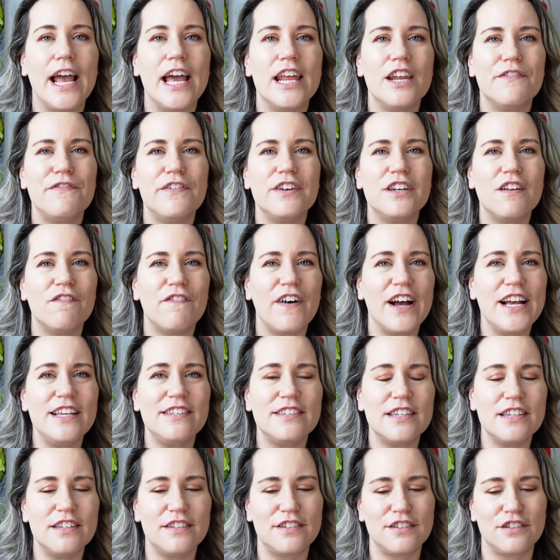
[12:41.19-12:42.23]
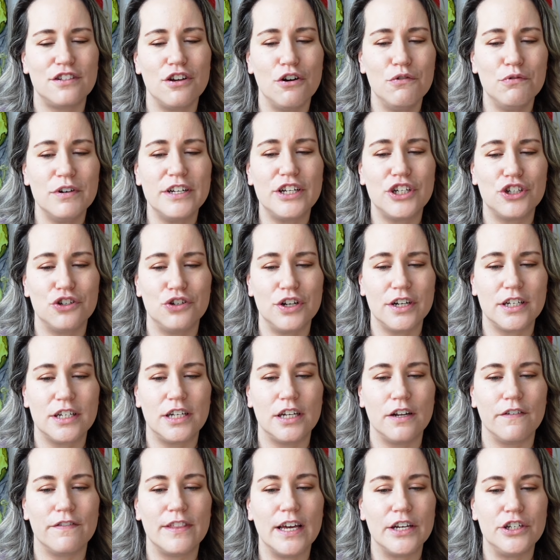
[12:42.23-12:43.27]
And if a device is so
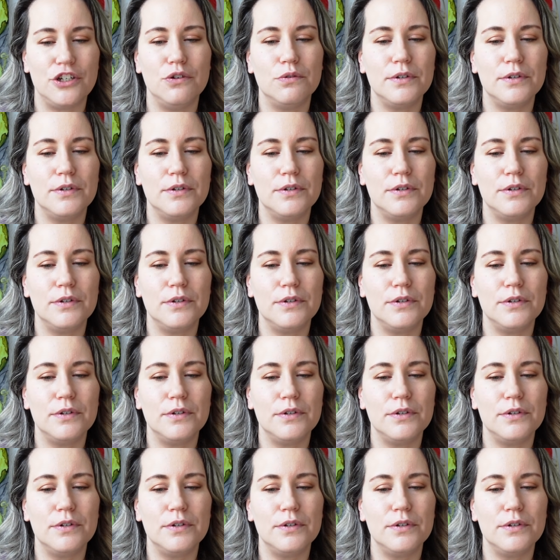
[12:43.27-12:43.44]
restrictive that